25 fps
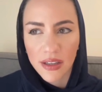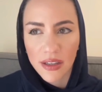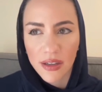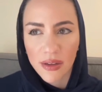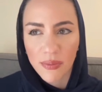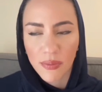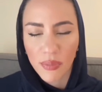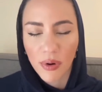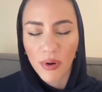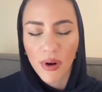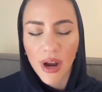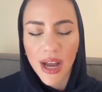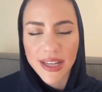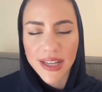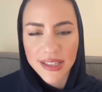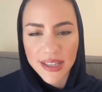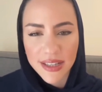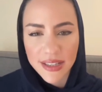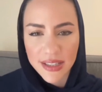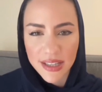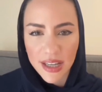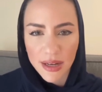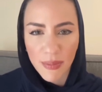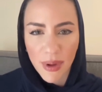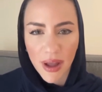
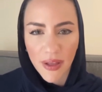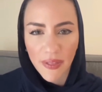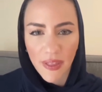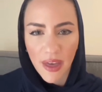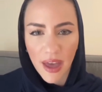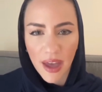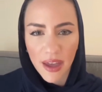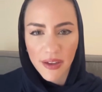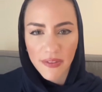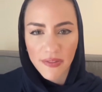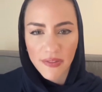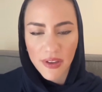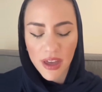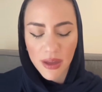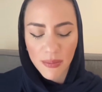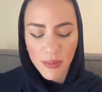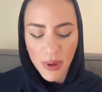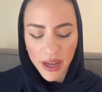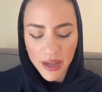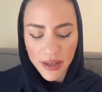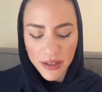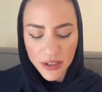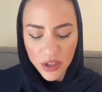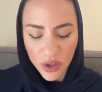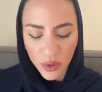presence in my life, and my
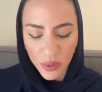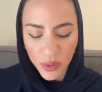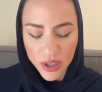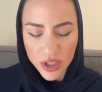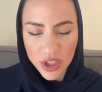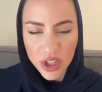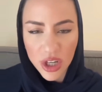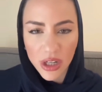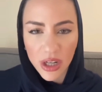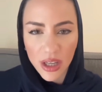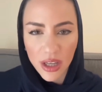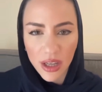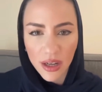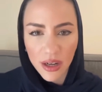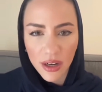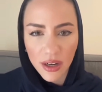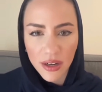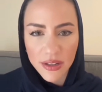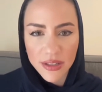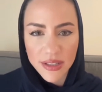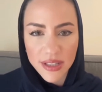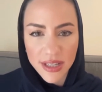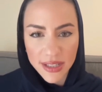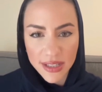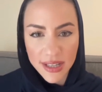intuition here
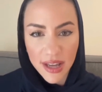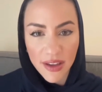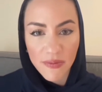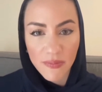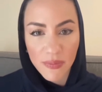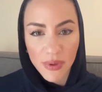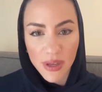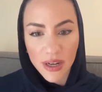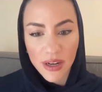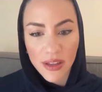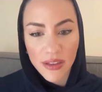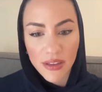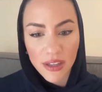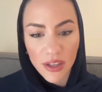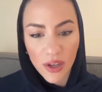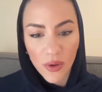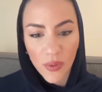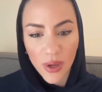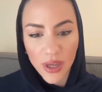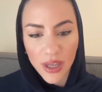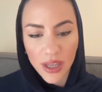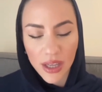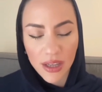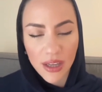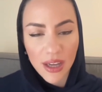since I've been in the
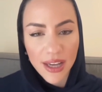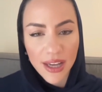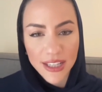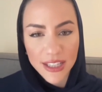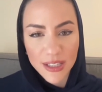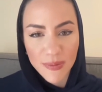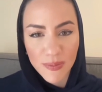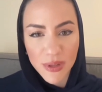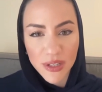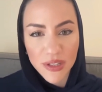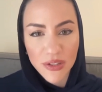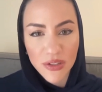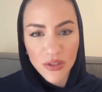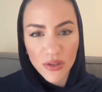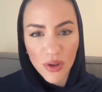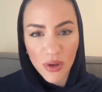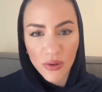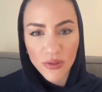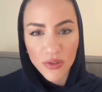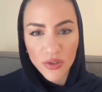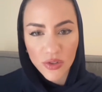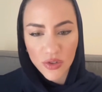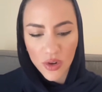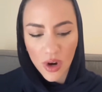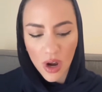UAE has been so
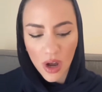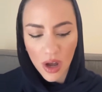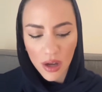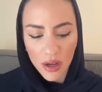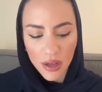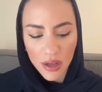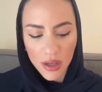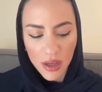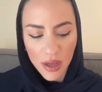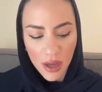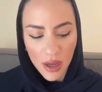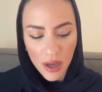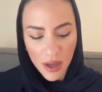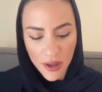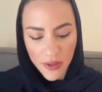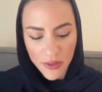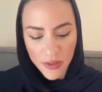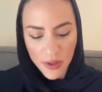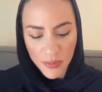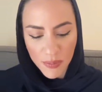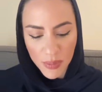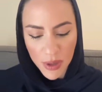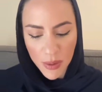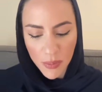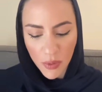strong. The
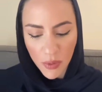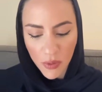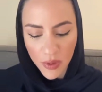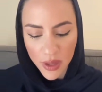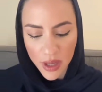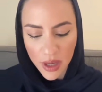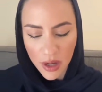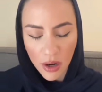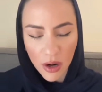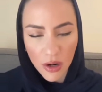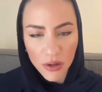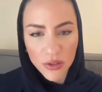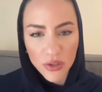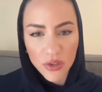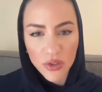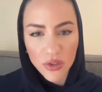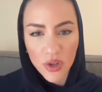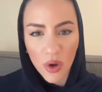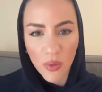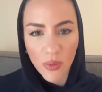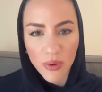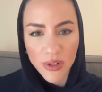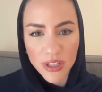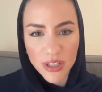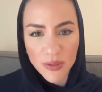people here are so
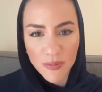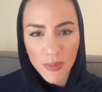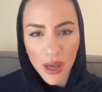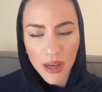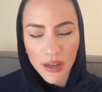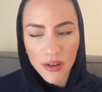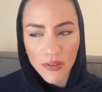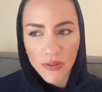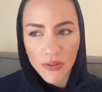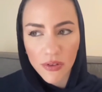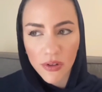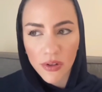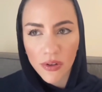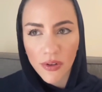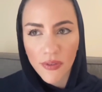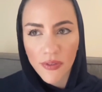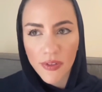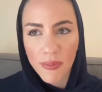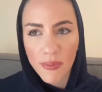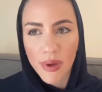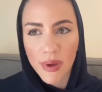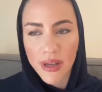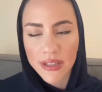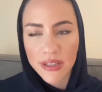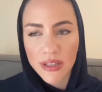respectful. The
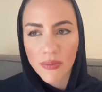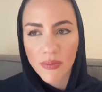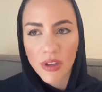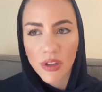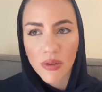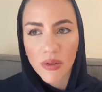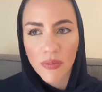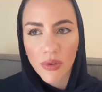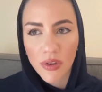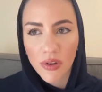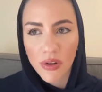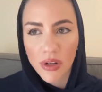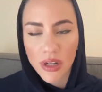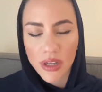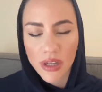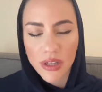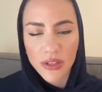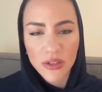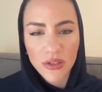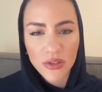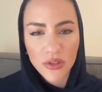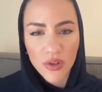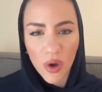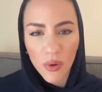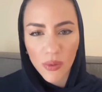Muslim community is
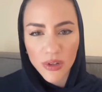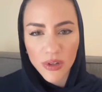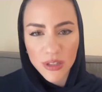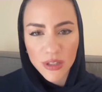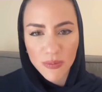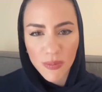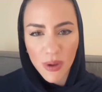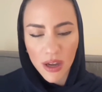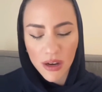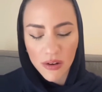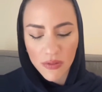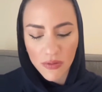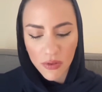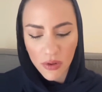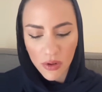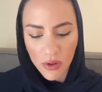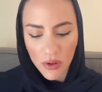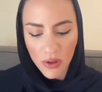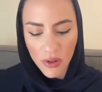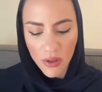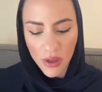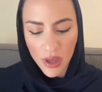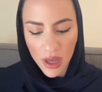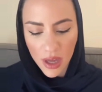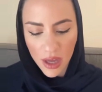so
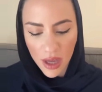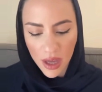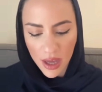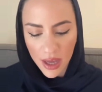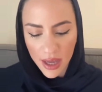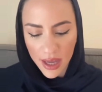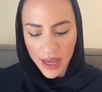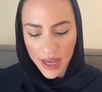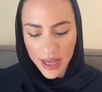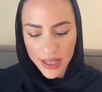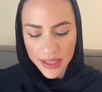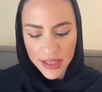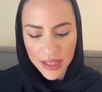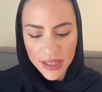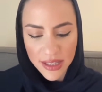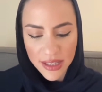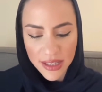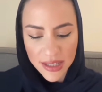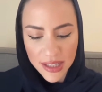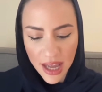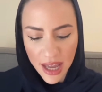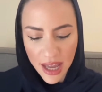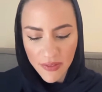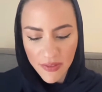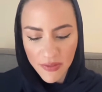respectful. It's a
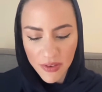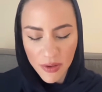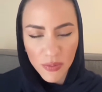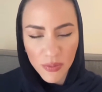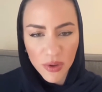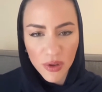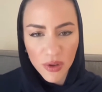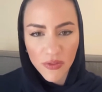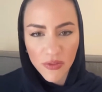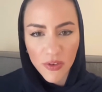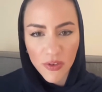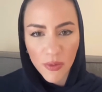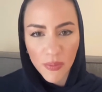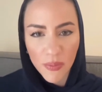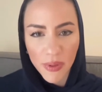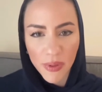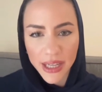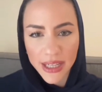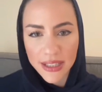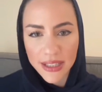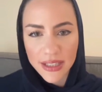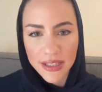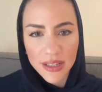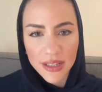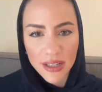safe and beautiful
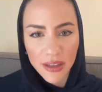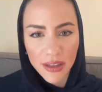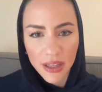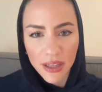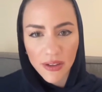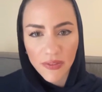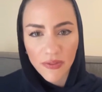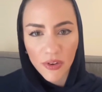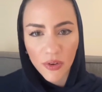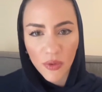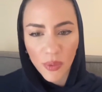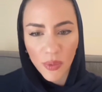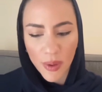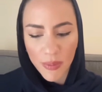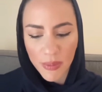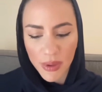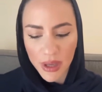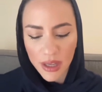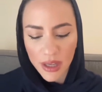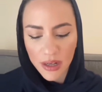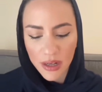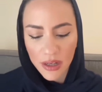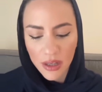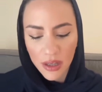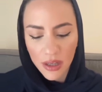place to live for
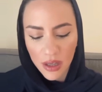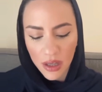women.